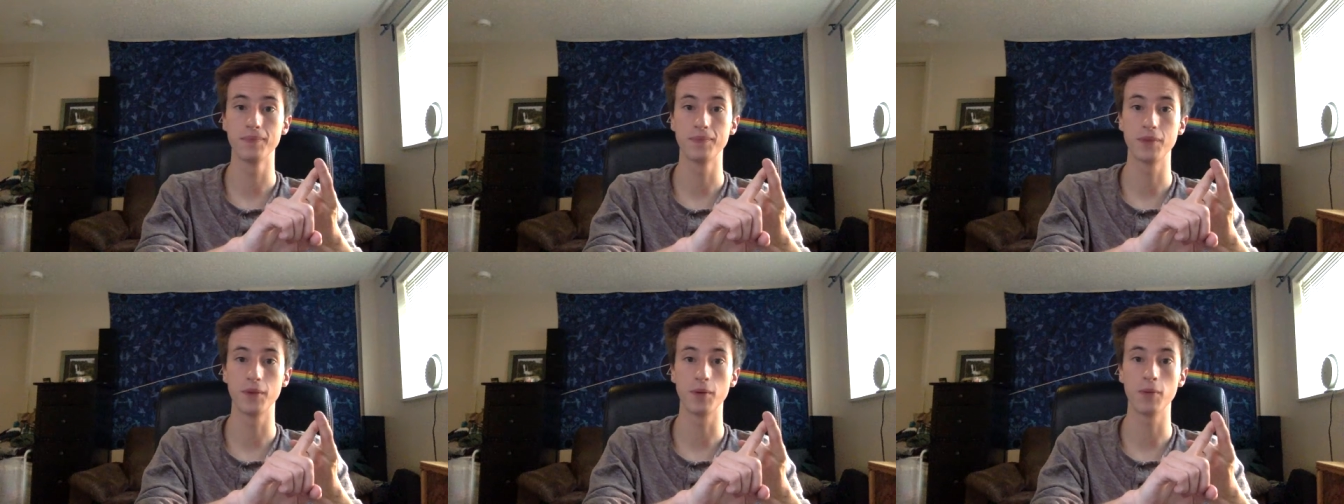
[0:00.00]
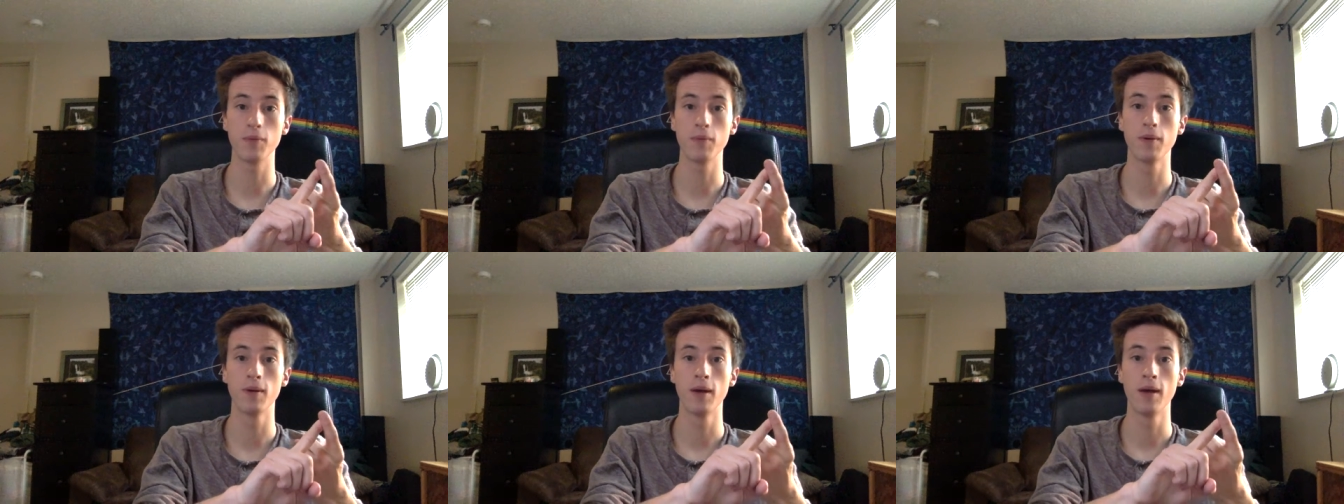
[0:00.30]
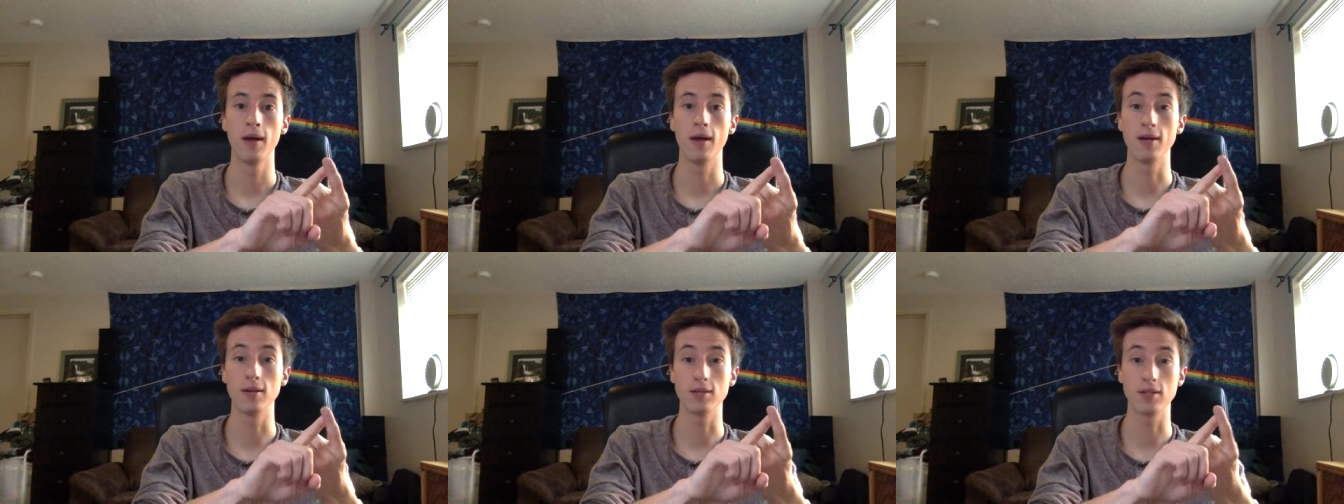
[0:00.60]
Don't
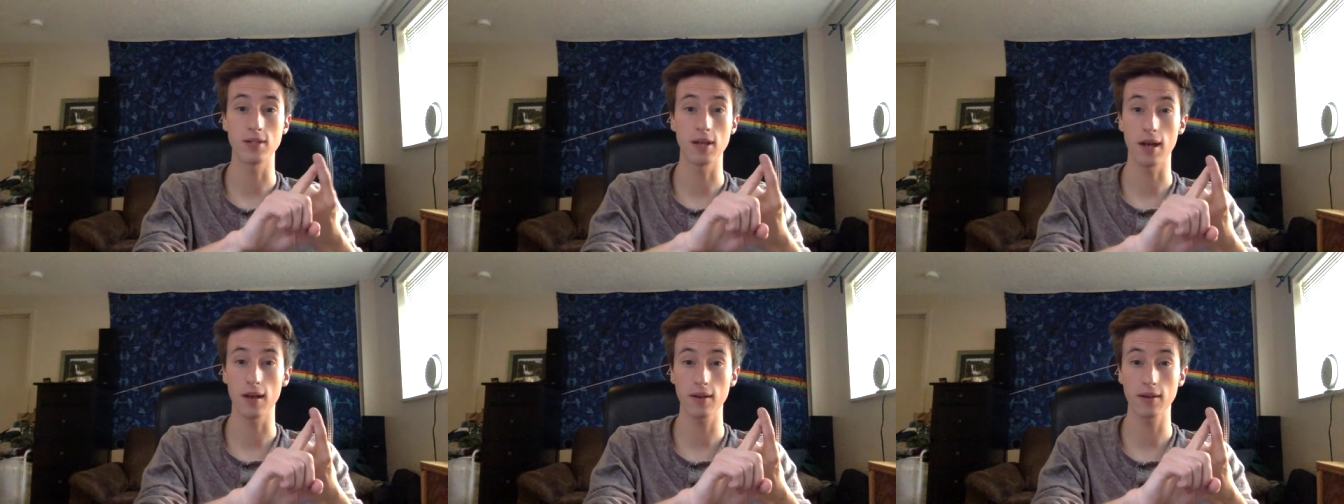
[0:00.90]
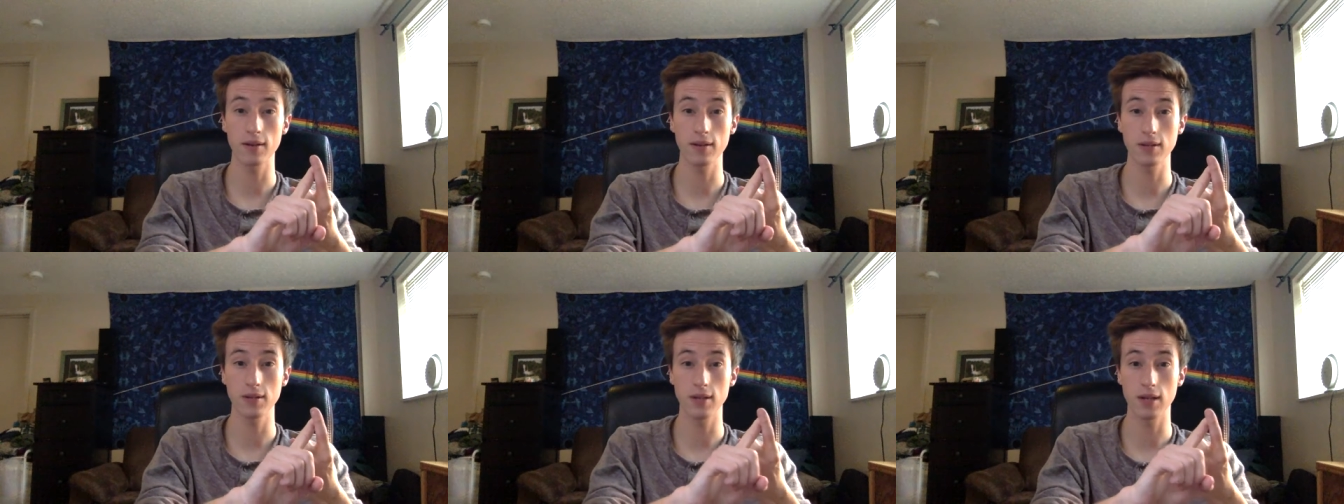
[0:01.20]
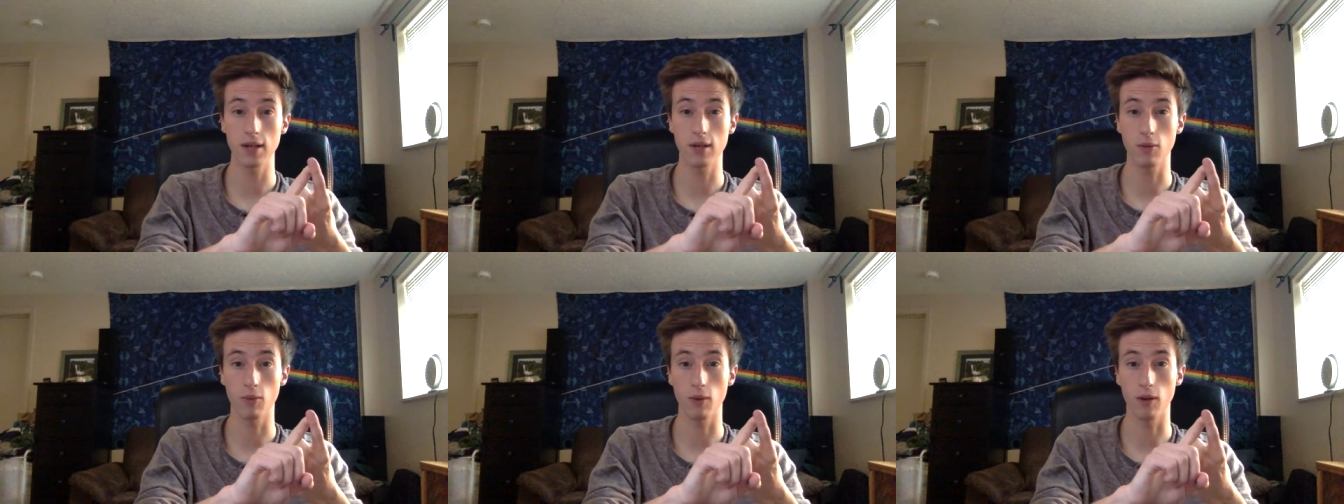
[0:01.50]
exactly
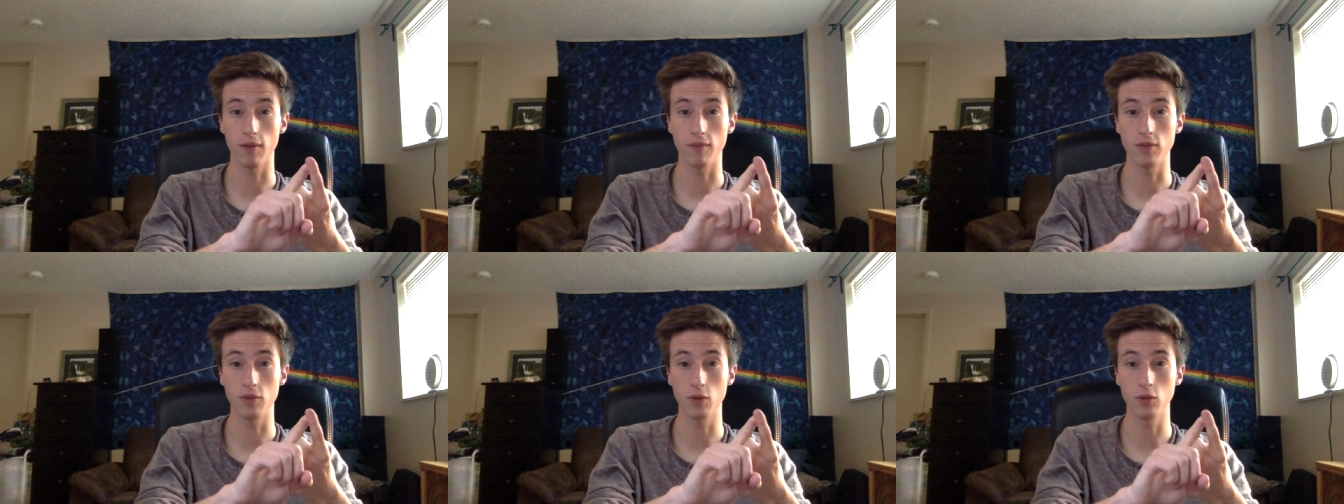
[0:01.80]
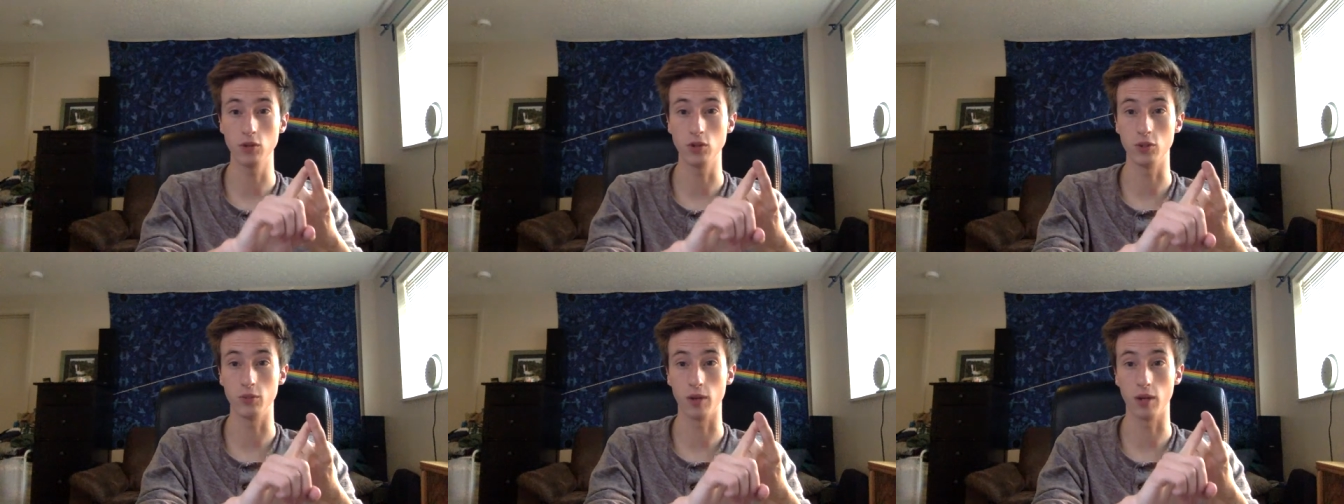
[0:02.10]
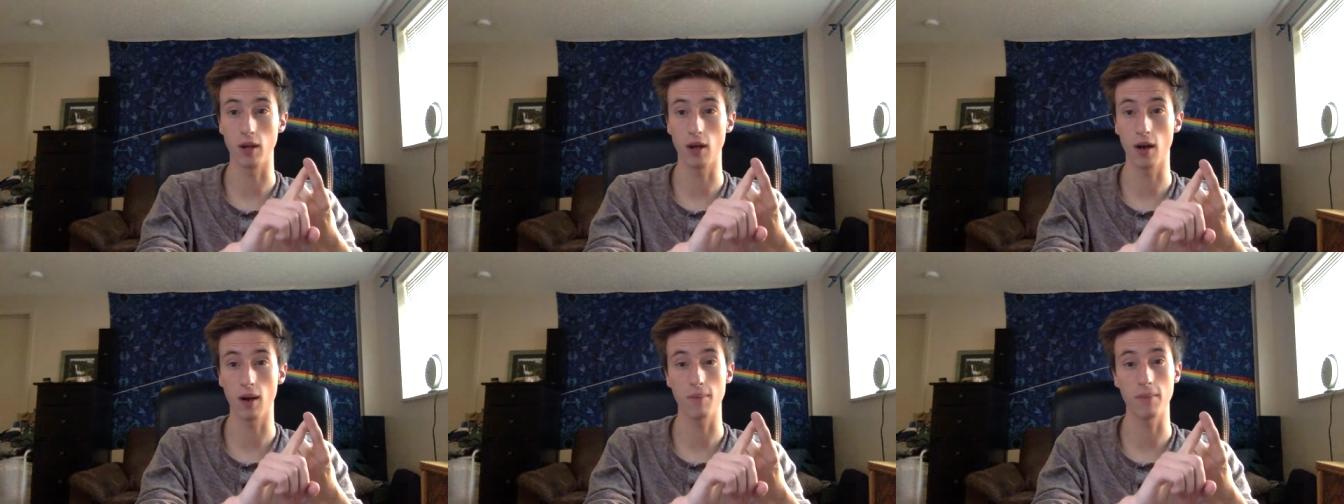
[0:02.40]
take what I've told you
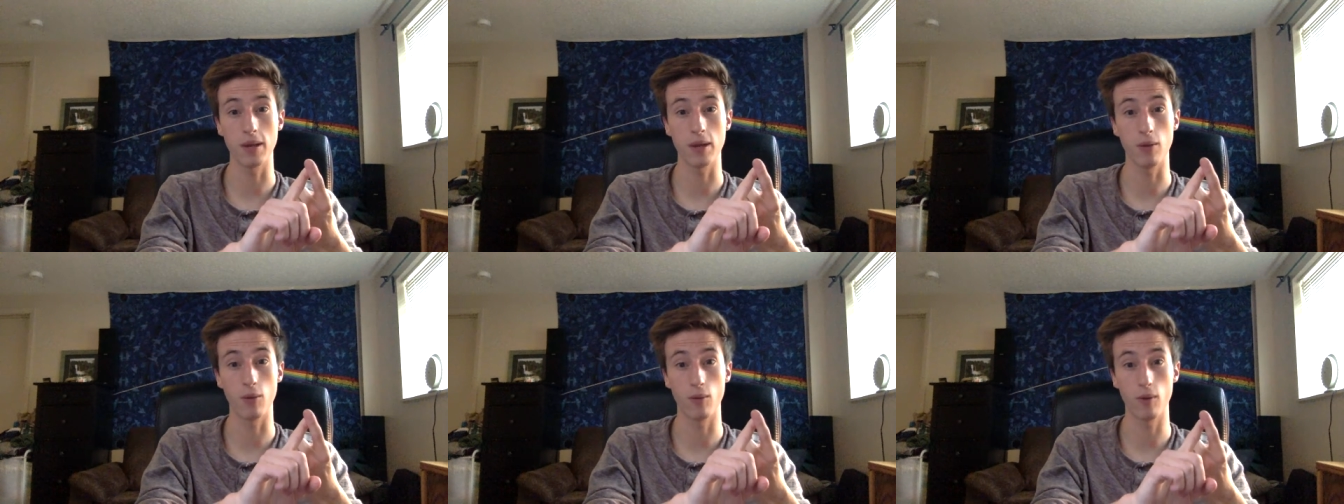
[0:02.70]
and copy it